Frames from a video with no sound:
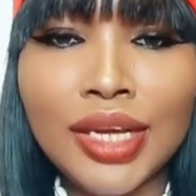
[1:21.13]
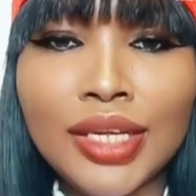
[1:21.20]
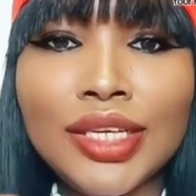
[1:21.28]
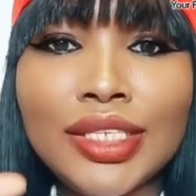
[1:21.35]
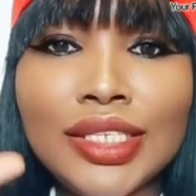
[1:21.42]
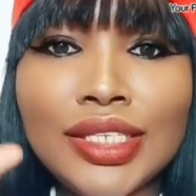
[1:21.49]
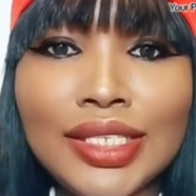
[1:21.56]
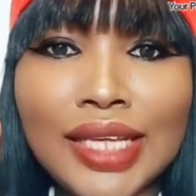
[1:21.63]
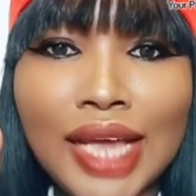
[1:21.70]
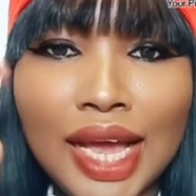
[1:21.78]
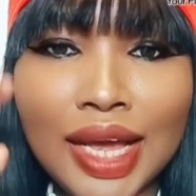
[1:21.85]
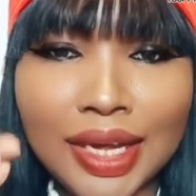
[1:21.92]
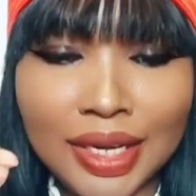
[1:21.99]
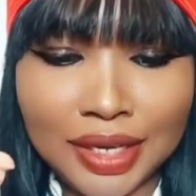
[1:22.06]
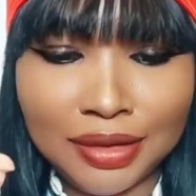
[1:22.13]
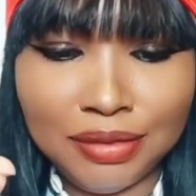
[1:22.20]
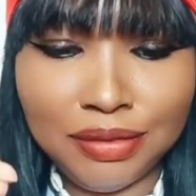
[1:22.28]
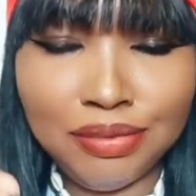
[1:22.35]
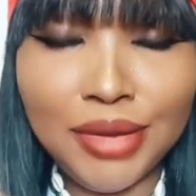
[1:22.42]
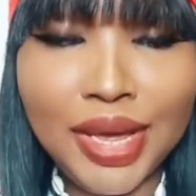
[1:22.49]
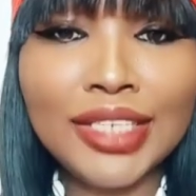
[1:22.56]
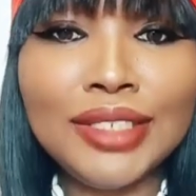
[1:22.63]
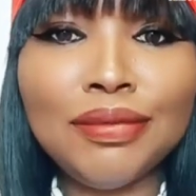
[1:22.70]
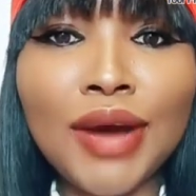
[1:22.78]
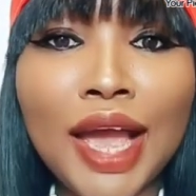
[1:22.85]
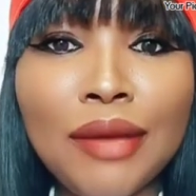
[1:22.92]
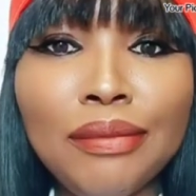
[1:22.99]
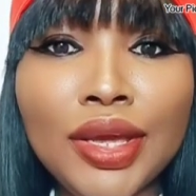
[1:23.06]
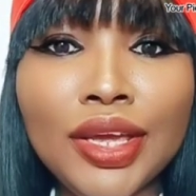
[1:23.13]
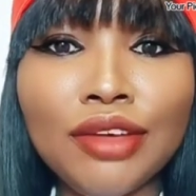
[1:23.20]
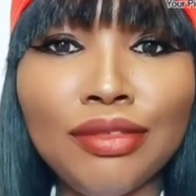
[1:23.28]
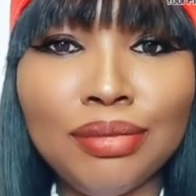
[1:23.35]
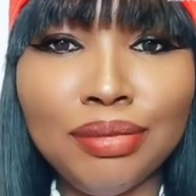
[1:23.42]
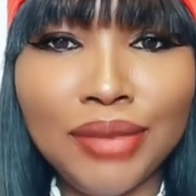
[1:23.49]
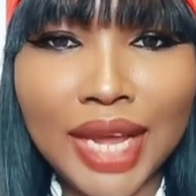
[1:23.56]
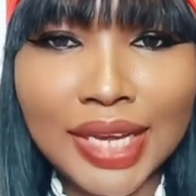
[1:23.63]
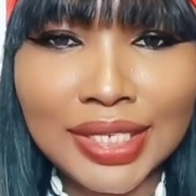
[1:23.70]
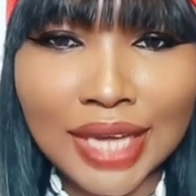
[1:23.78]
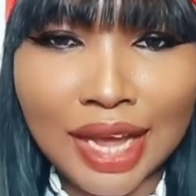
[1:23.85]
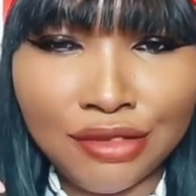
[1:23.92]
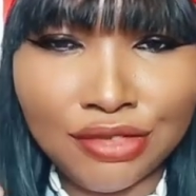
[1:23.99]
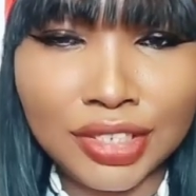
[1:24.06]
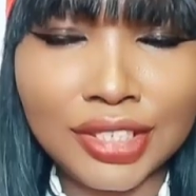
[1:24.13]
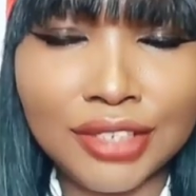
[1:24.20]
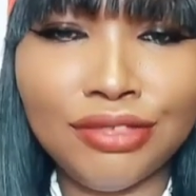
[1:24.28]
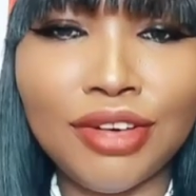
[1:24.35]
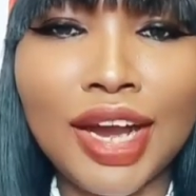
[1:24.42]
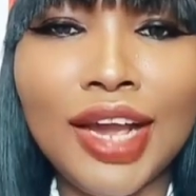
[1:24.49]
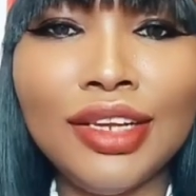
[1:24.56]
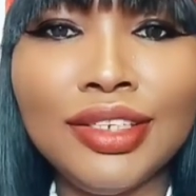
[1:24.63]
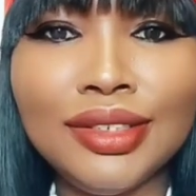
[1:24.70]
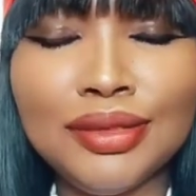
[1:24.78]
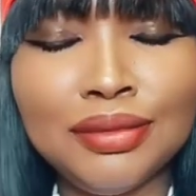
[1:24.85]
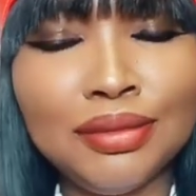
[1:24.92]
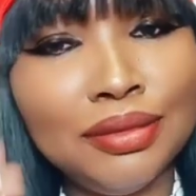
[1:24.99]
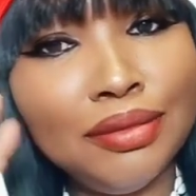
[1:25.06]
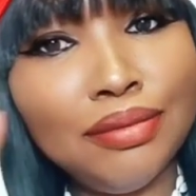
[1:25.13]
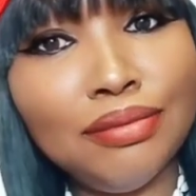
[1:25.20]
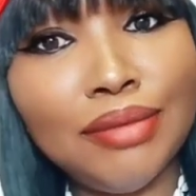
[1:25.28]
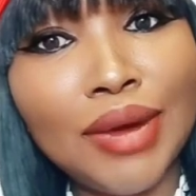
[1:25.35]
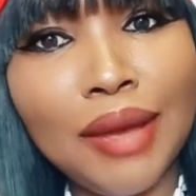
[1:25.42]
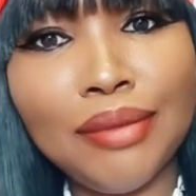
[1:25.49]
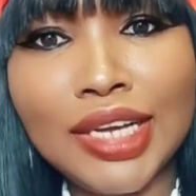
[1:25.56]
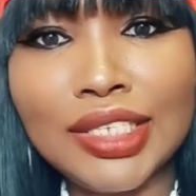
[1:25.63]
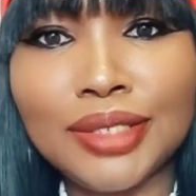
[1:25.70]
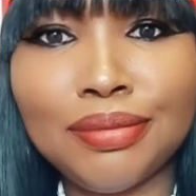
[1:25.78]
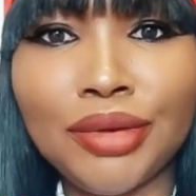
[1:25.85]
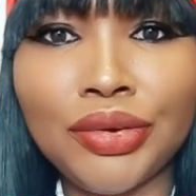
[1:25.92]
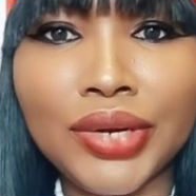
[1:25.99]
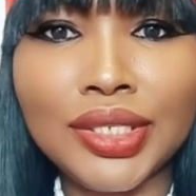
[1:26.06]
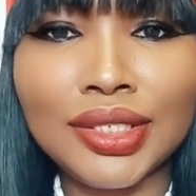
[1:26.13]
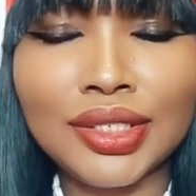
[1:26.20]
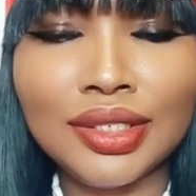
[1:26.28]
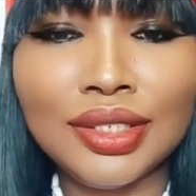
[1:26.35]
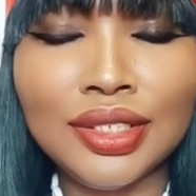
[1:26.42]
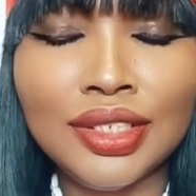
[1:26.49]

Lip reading: this is made by me, blessed and fortified by my spirit.